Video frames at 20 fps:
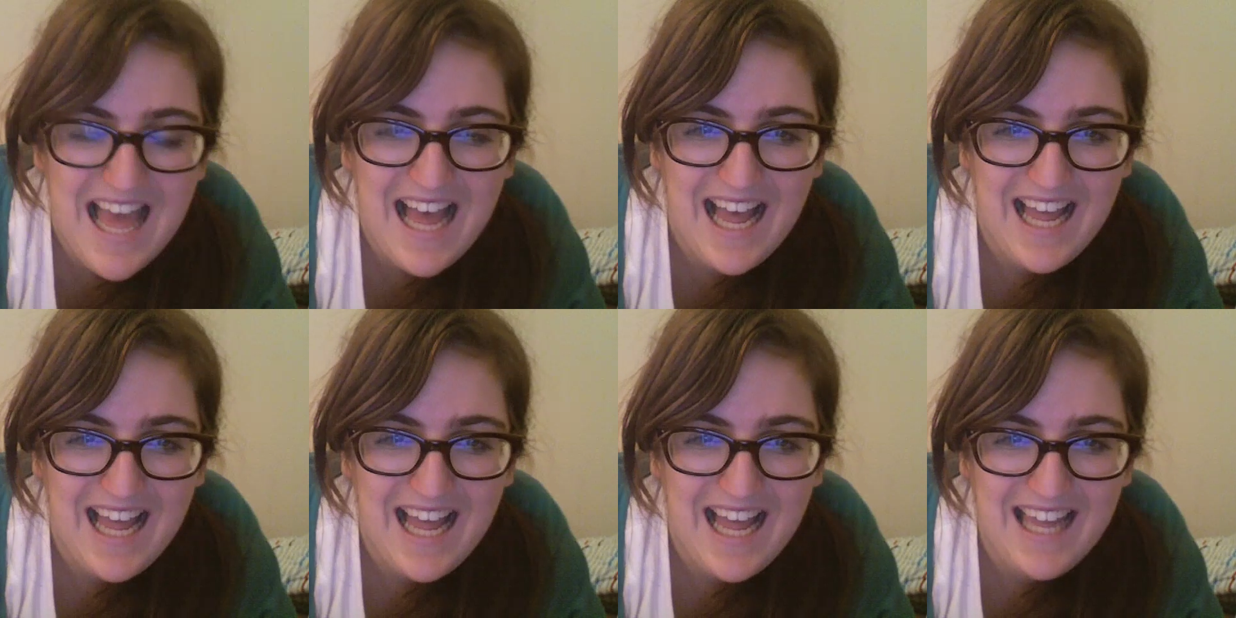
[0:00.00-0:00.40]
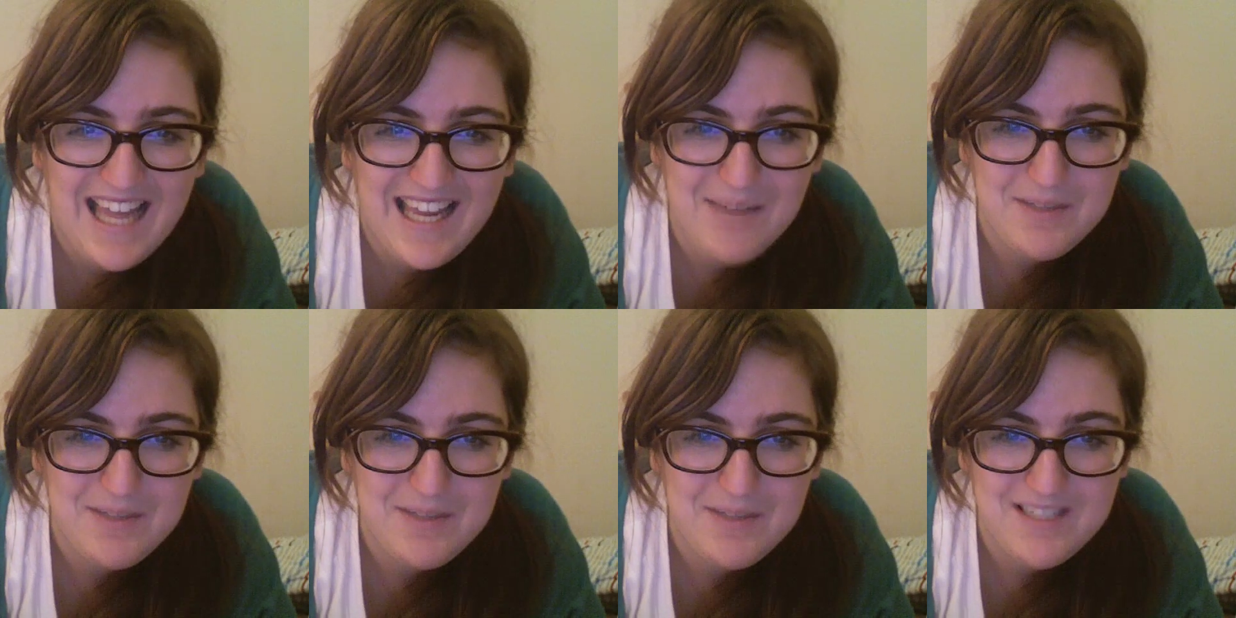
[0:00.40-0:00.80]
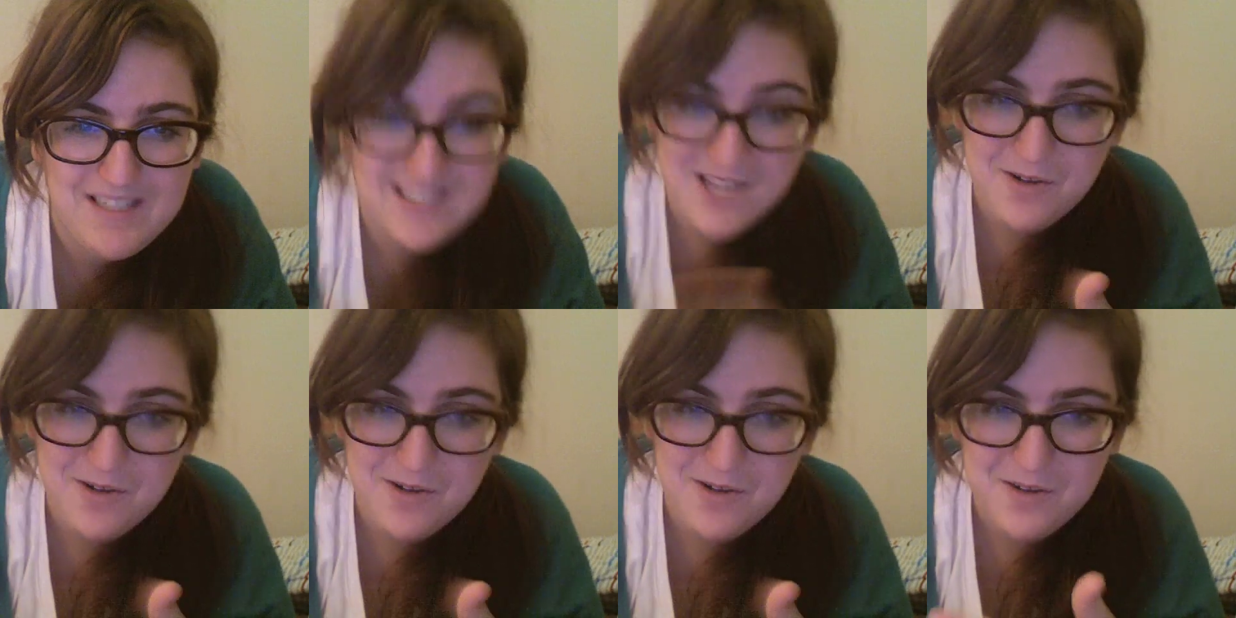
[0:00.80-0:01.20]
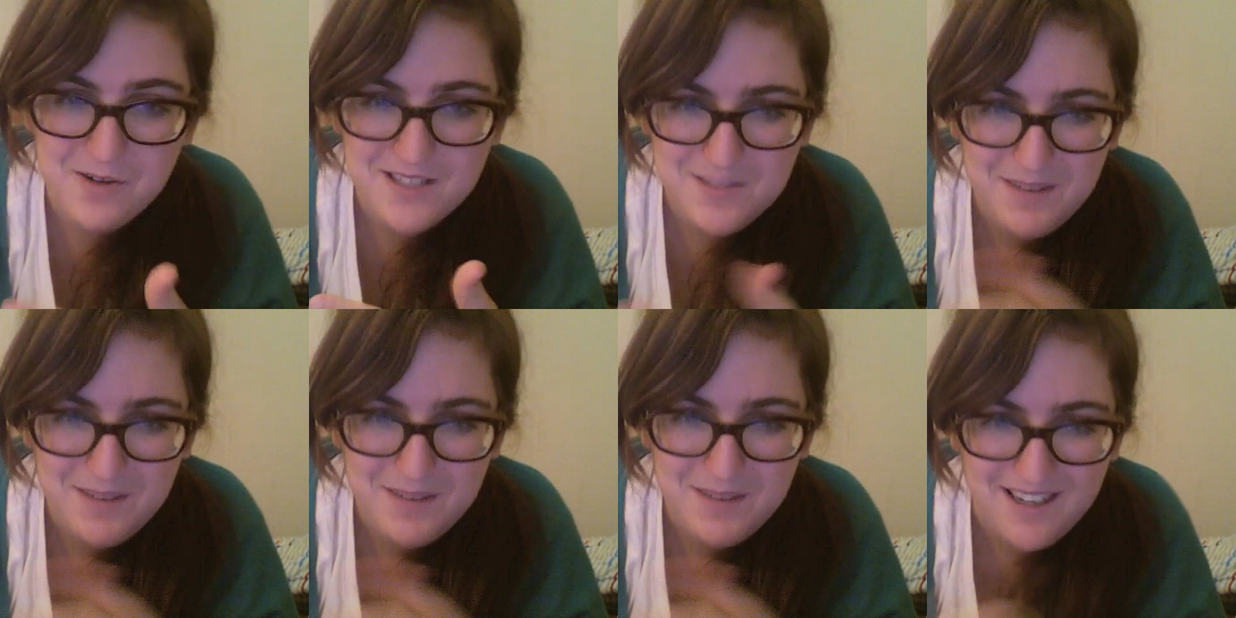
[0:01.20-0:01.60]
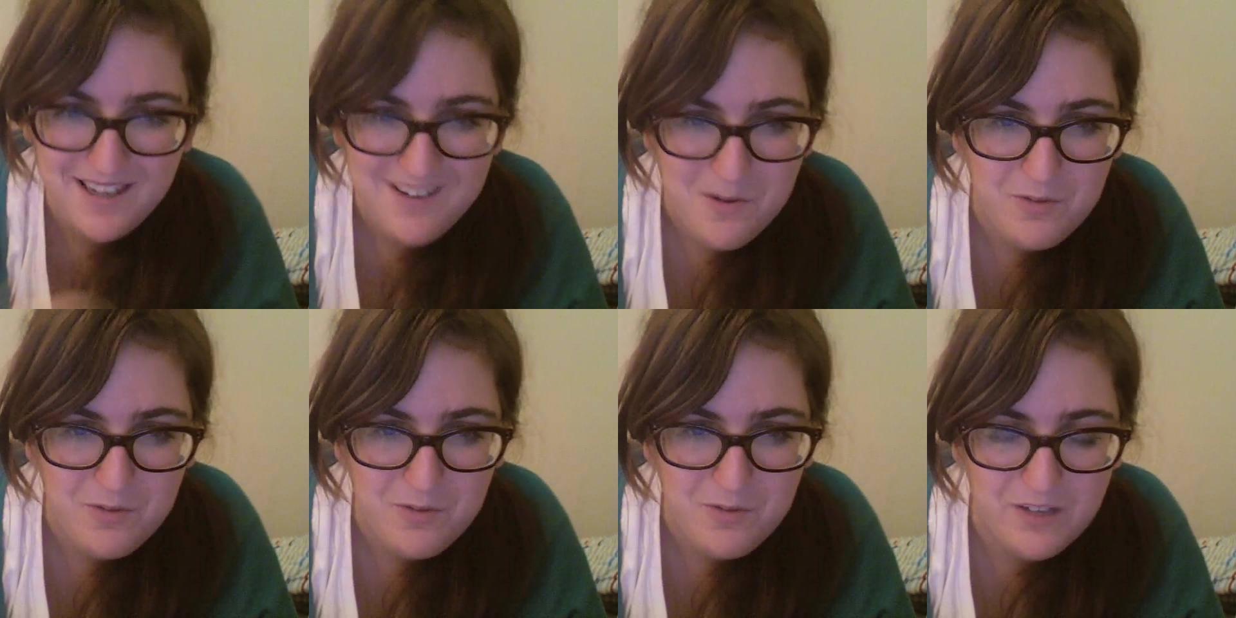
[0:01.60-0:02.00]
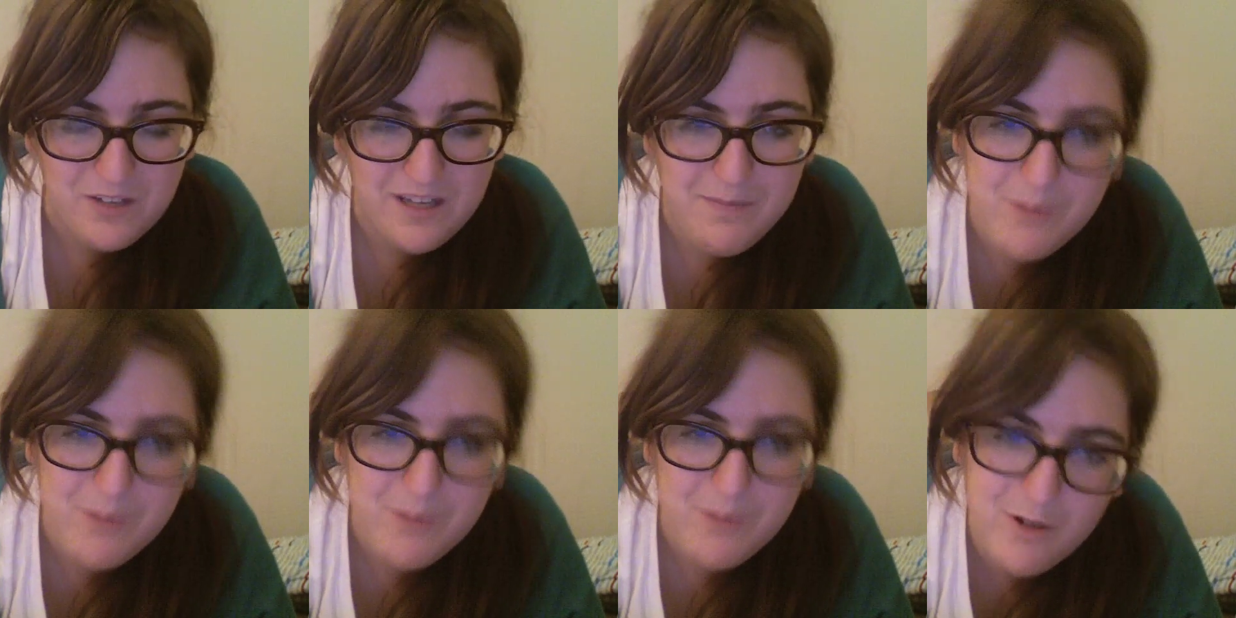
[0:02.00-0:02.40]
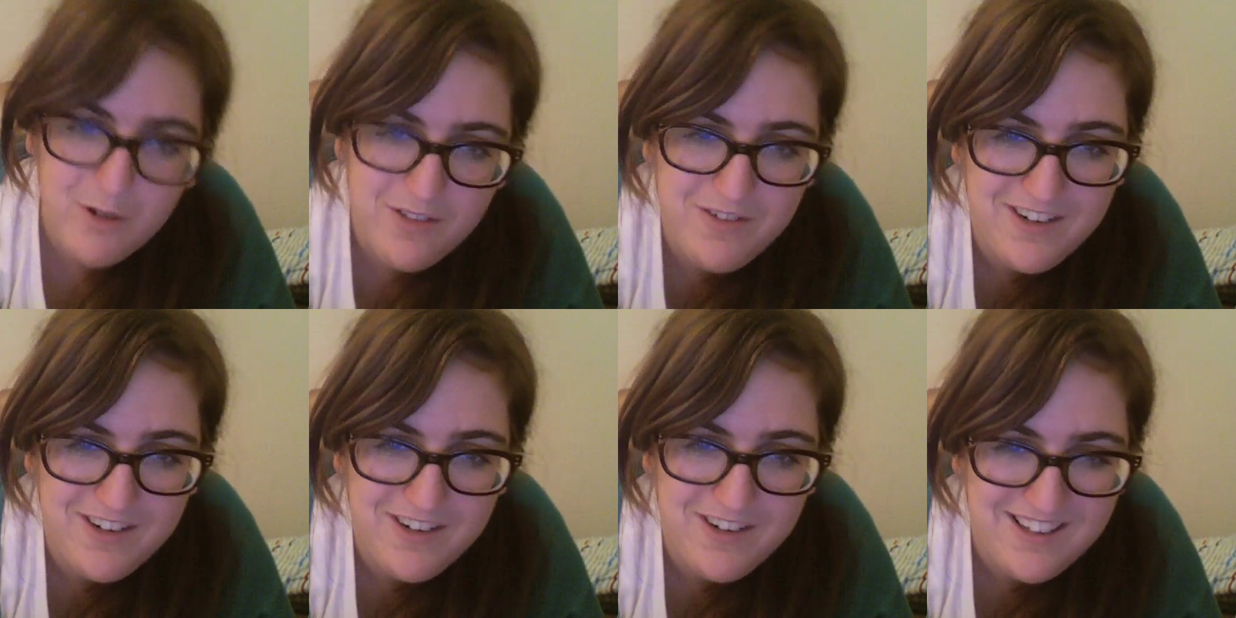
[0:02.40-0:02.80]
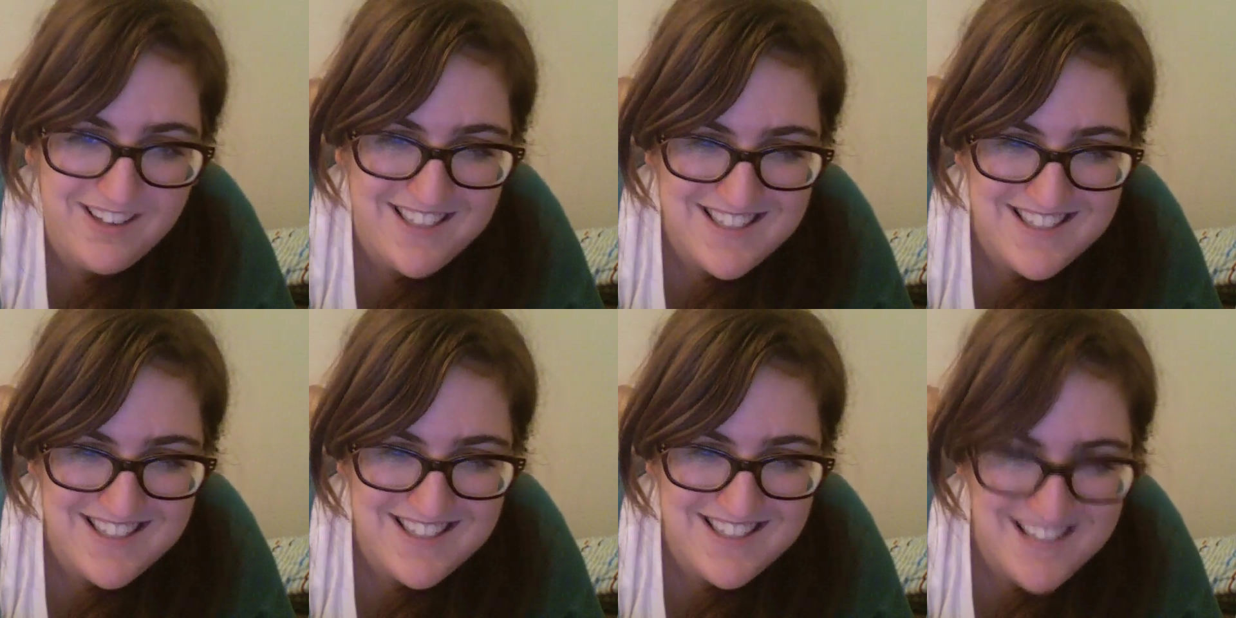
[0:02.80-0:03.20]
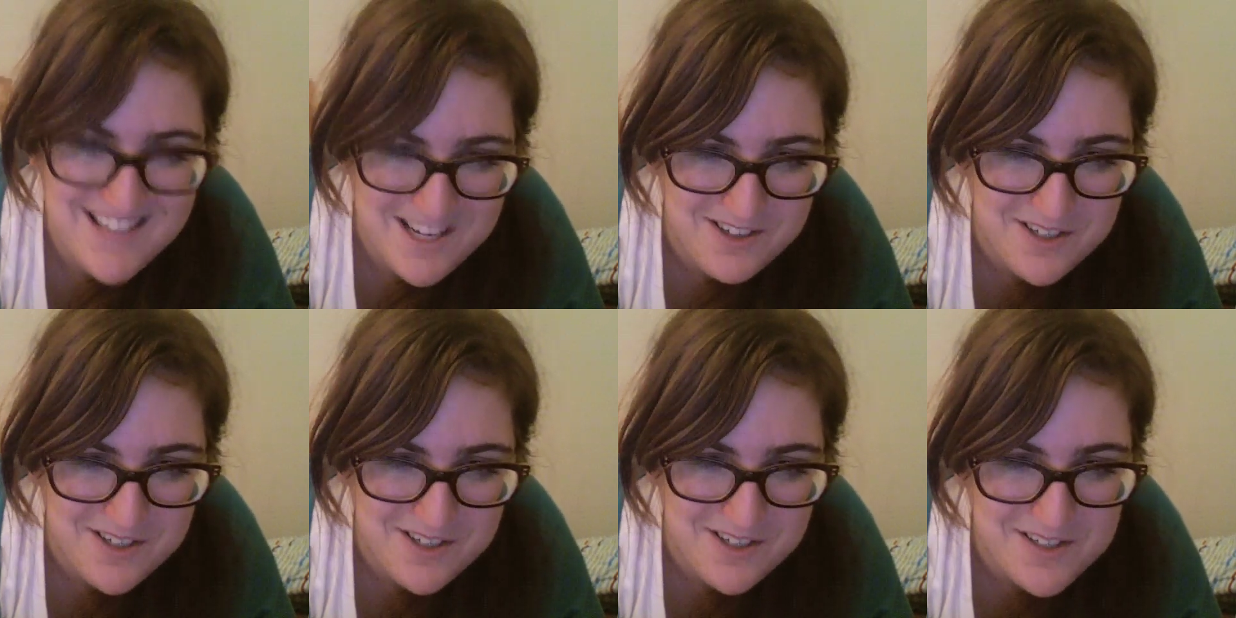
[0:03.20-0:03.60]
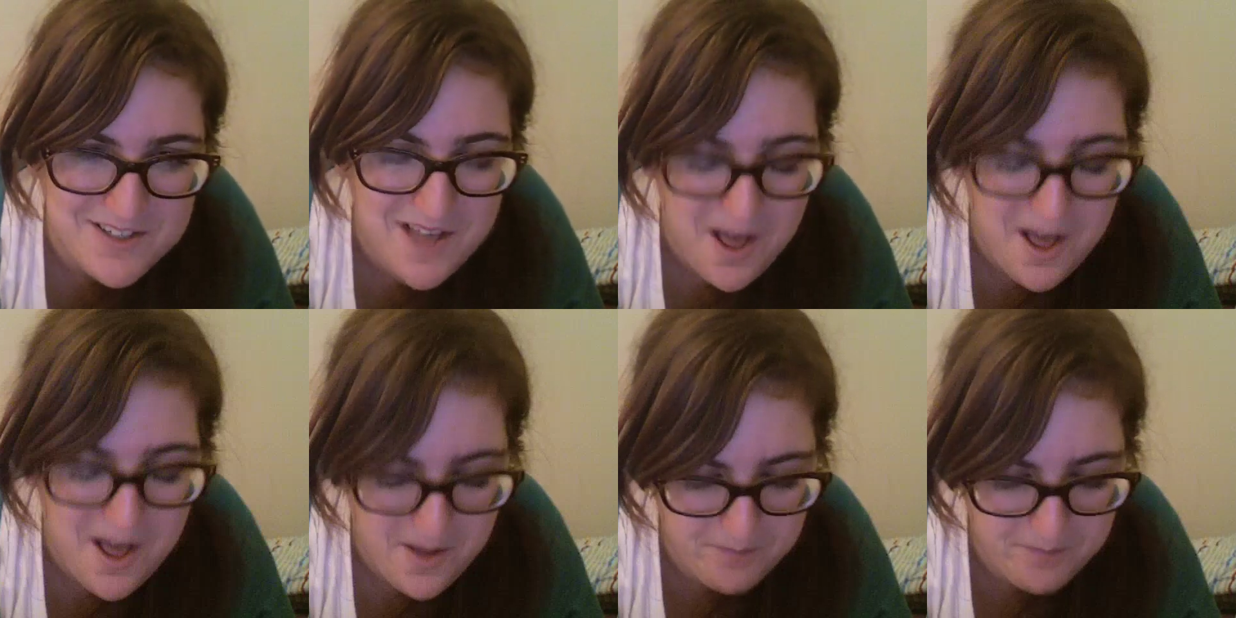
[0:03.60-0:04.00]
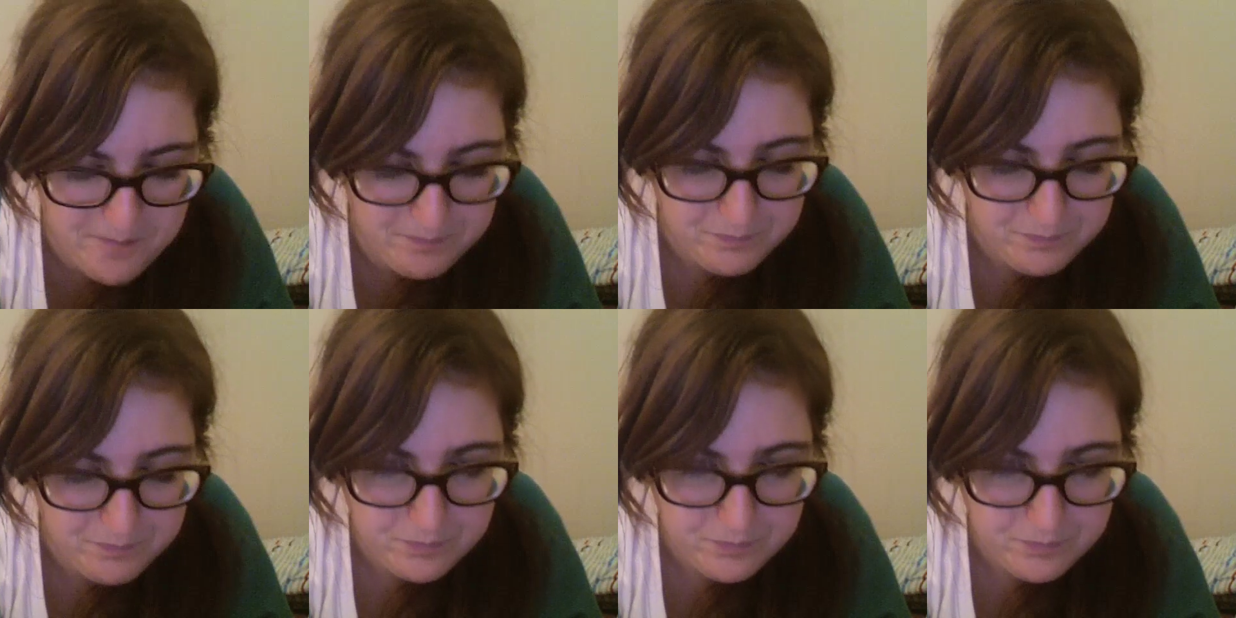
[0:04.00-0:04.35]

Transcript: I can't wait to see you in Sweden, hopefully, or at the very least in Santa Cruz. So